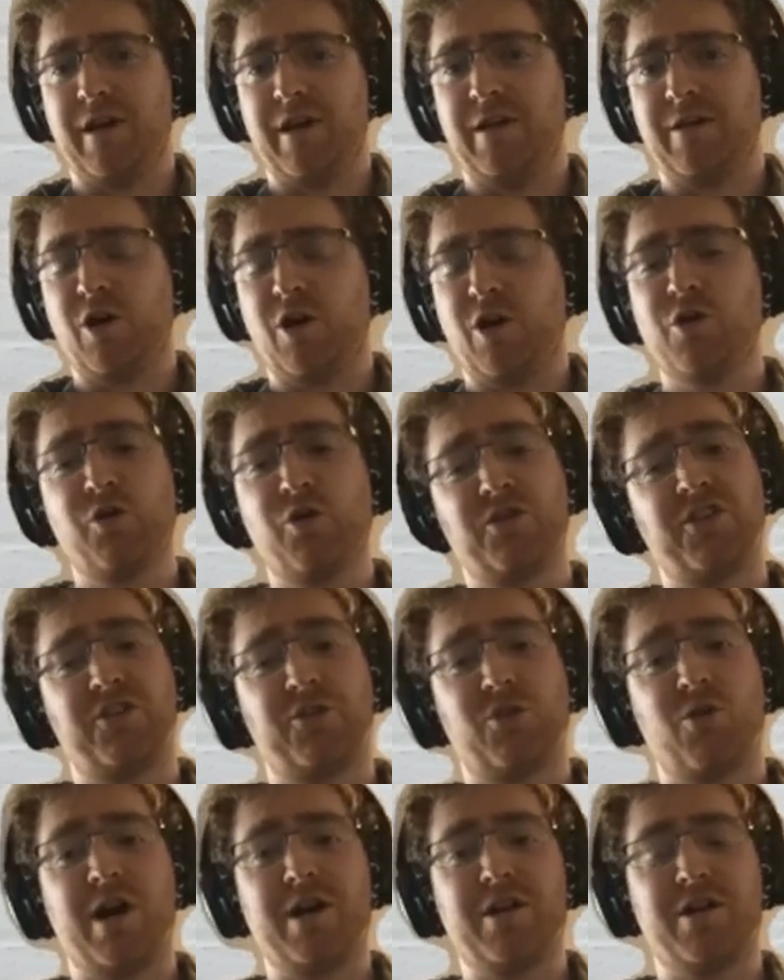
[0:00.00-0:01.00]
Concourse is
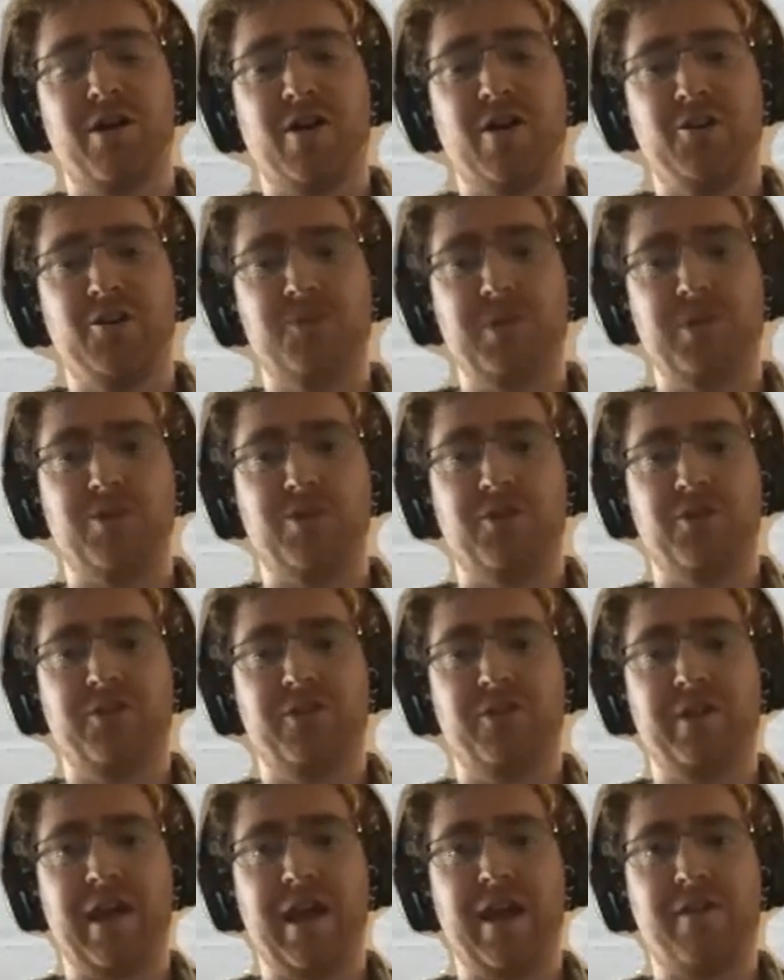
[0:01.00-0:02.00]
quite nice
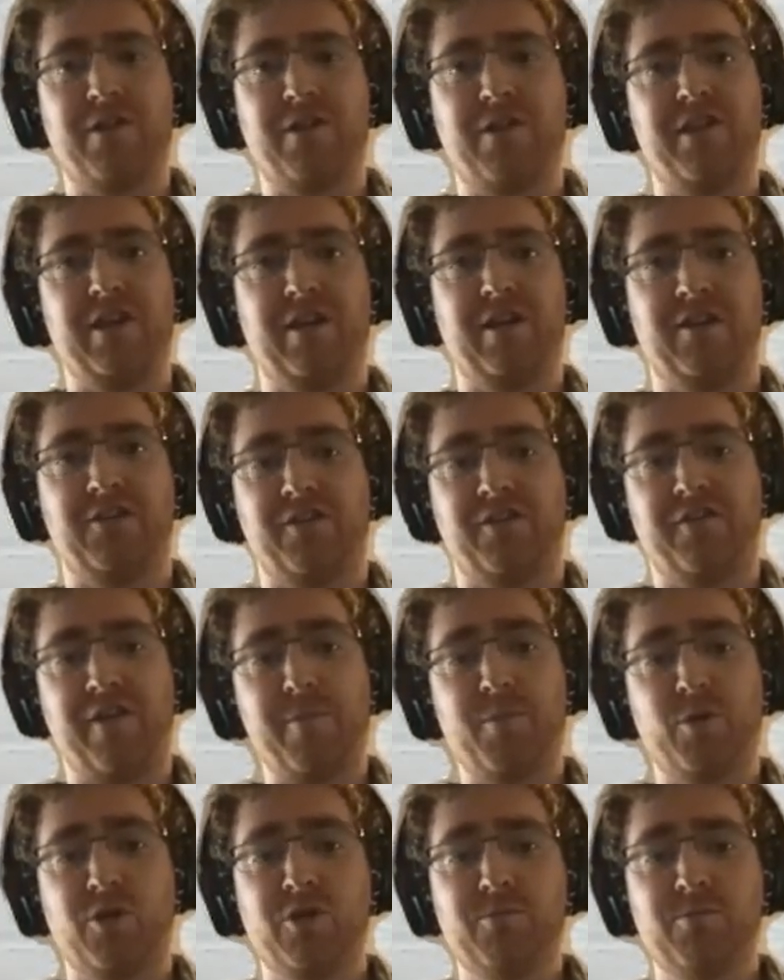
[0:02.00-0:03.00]
because everything is
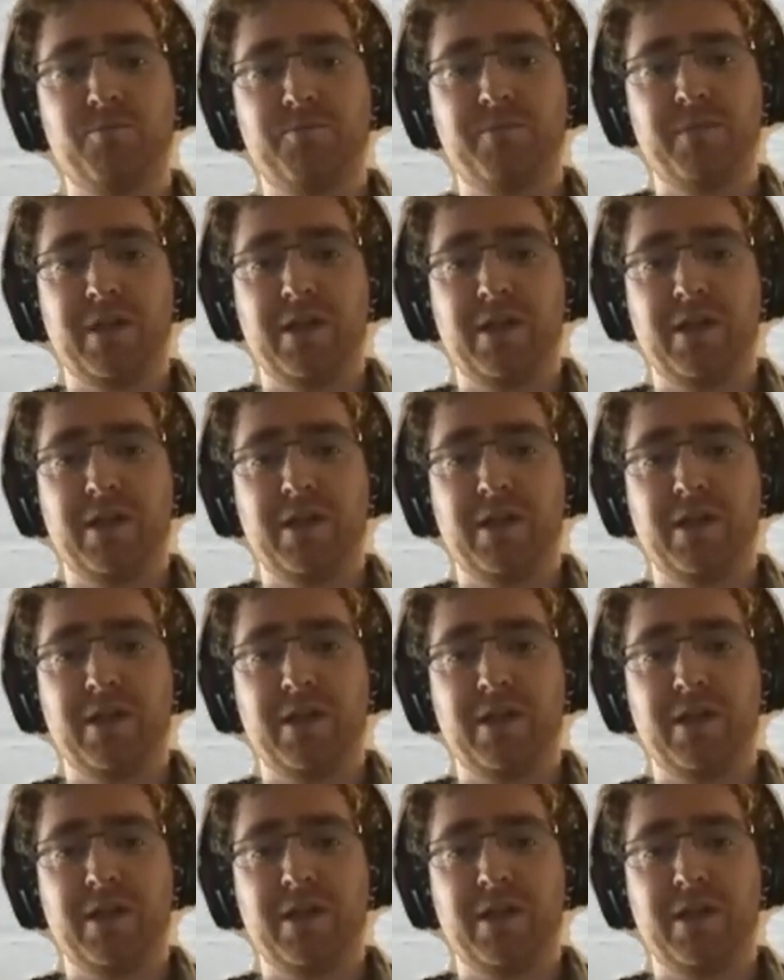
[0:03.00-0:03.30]
ephemeral.